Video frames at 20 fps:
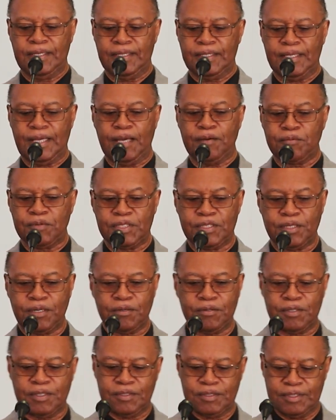Now, we
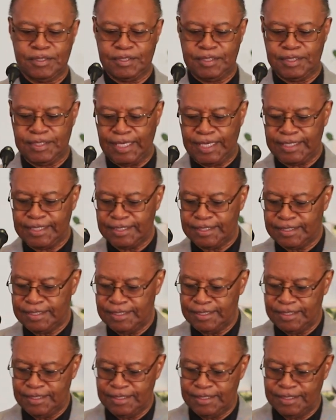know not
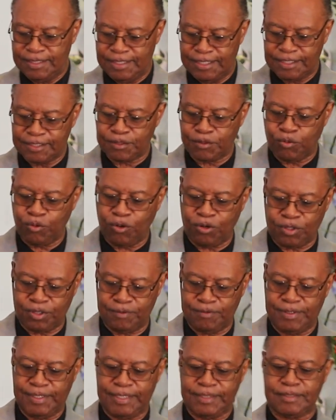in this quarter
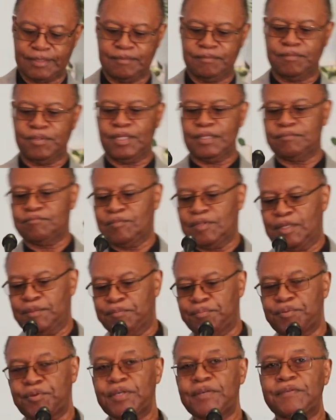lesson, but in
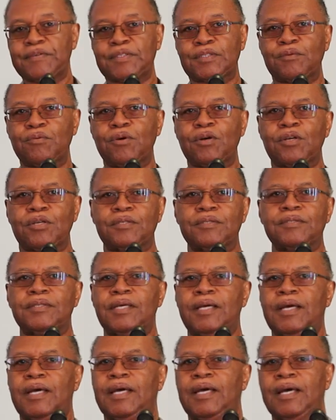previous quarter,
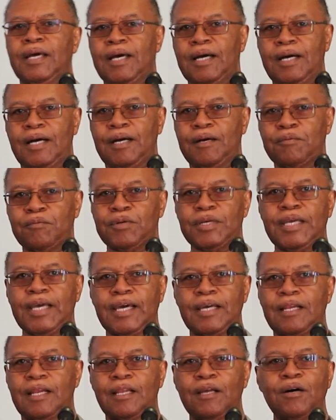uh, we
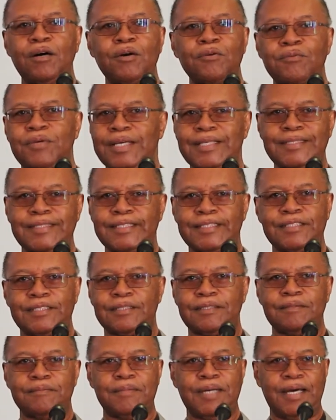had long
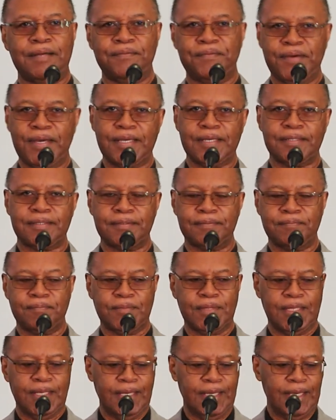rendition by faith
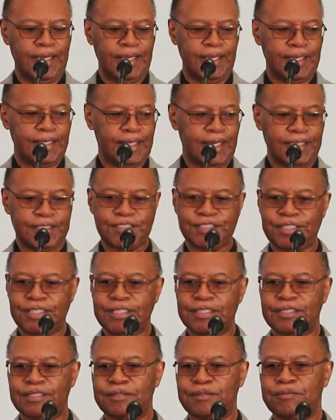and how
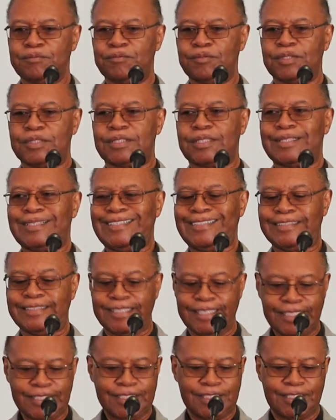Jesus was
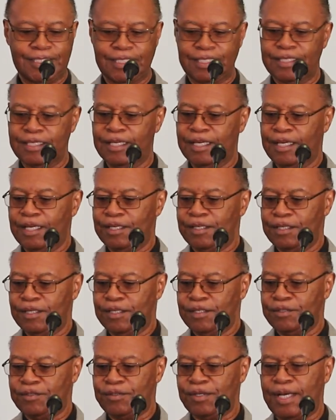continually
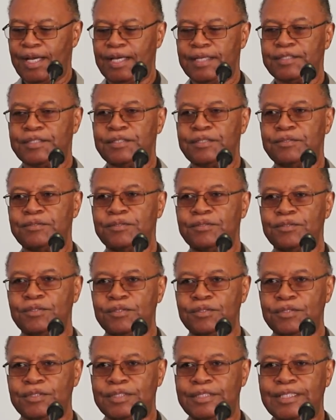trying to
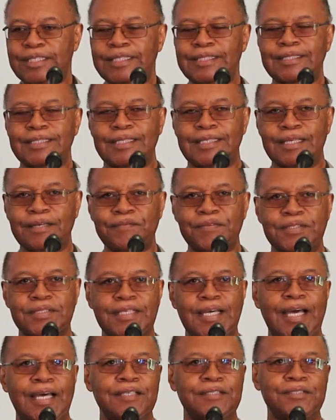teach and
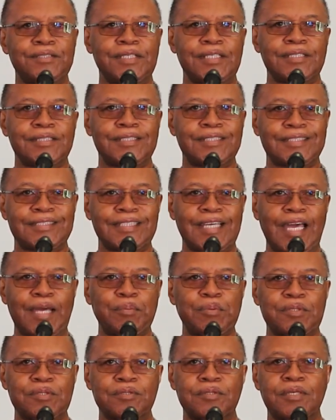emphasize to his
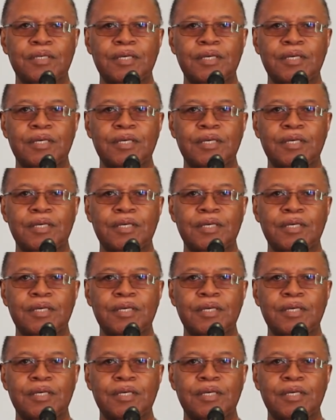disciples